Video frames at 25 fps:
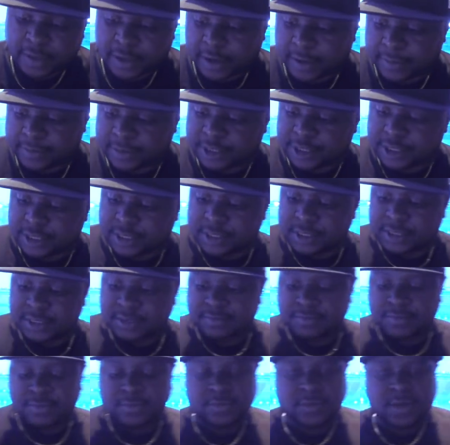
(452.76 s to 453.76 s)
I'm just
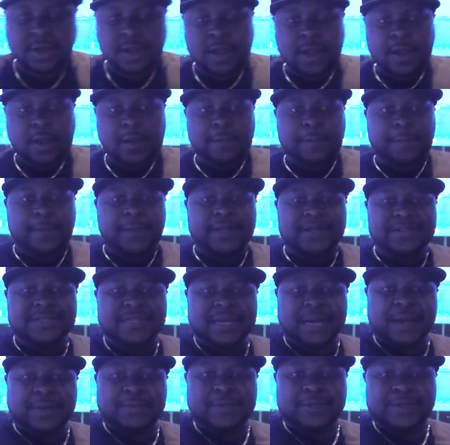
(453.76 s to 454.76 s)

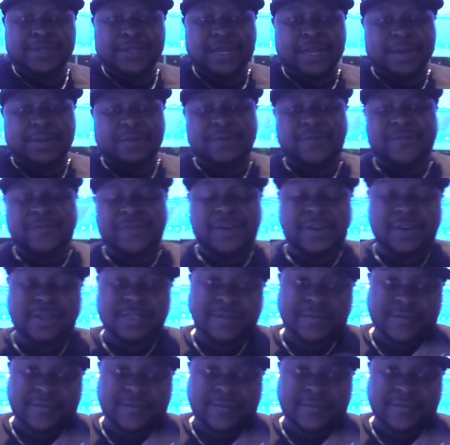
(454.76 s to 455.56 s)
building up to the number of videos.